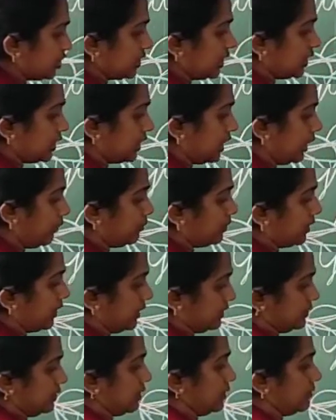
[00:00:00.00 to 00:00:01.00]
in carbon
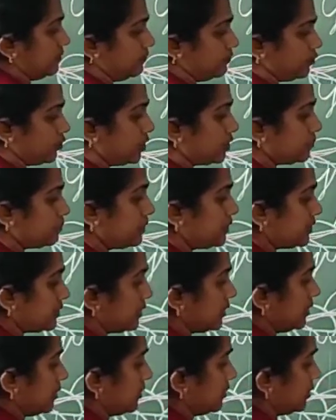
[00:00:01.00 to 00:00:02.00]
dioxide. So that means
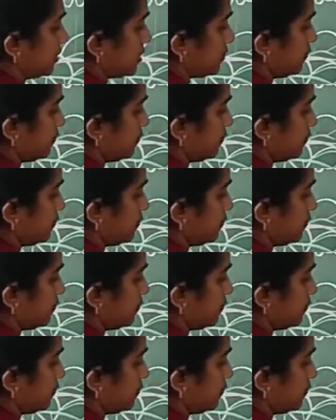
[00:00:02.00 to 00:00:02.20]
this